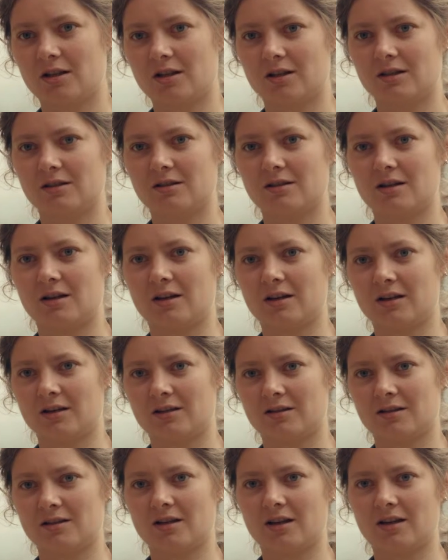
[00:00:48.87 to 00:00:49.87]
and I
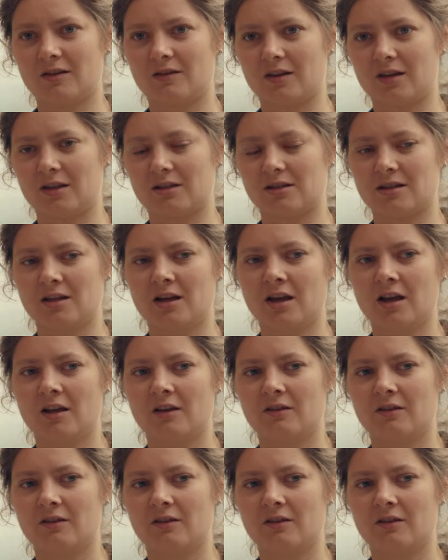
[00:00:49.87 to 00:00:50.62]
can say that